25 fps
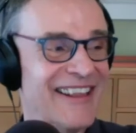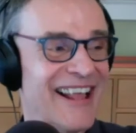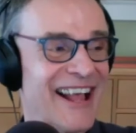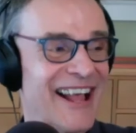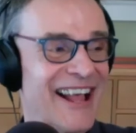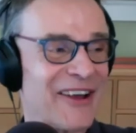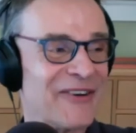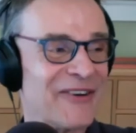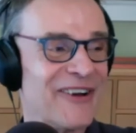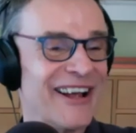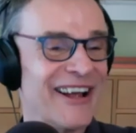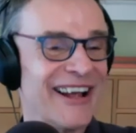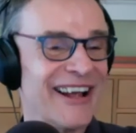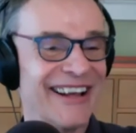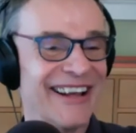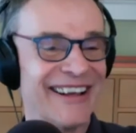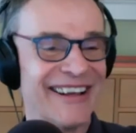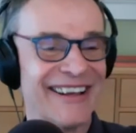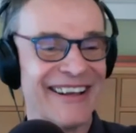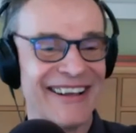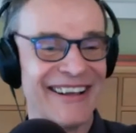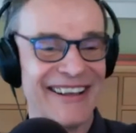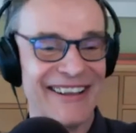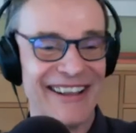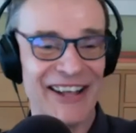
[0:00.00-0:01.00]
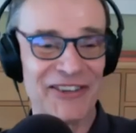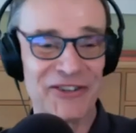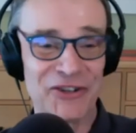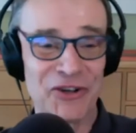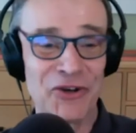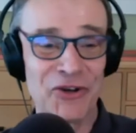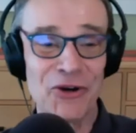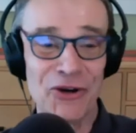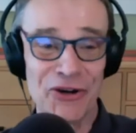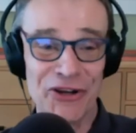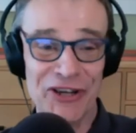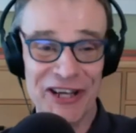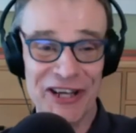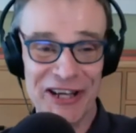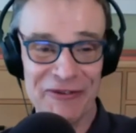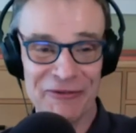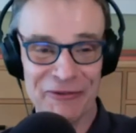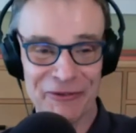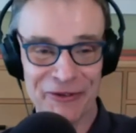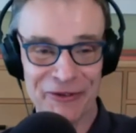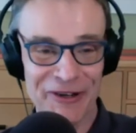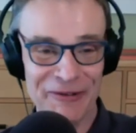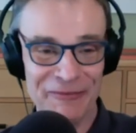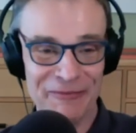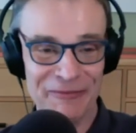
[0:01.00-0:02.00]
that great? That's Cookie
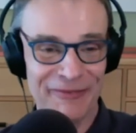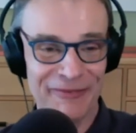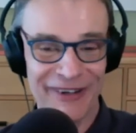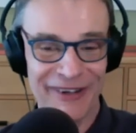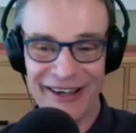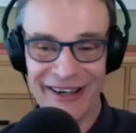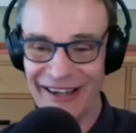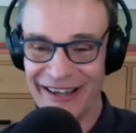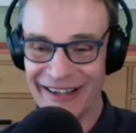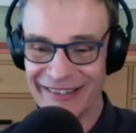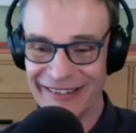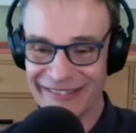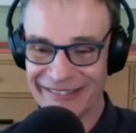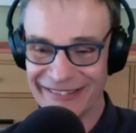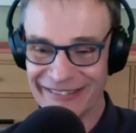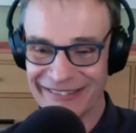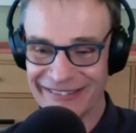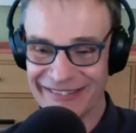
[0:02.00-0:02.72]
from uh,